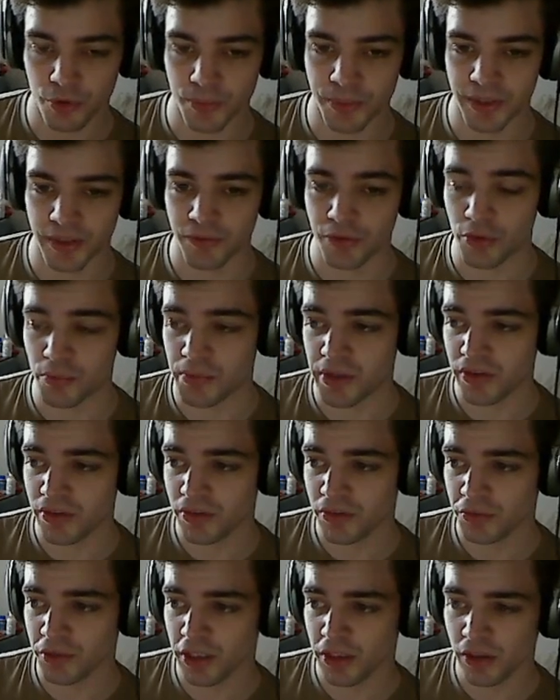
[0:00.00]
but if you miss
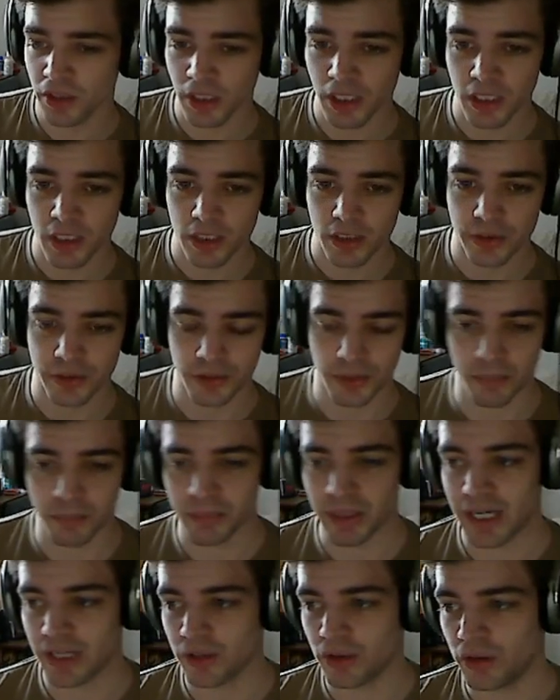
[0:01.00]
the rail, you can
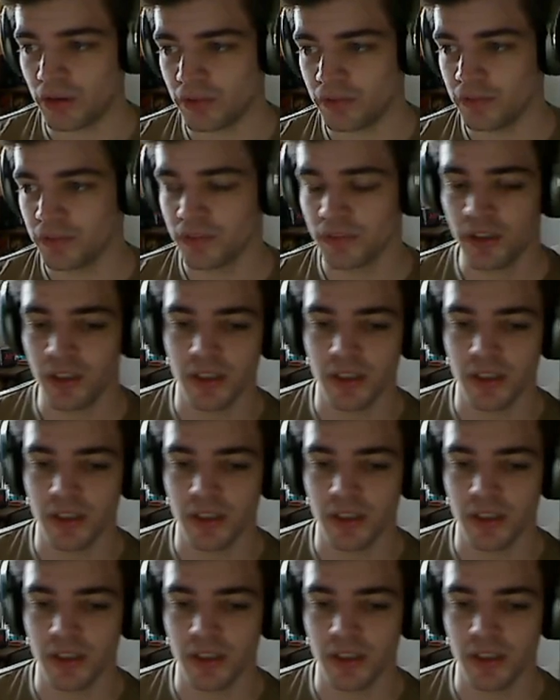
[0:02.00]
back off.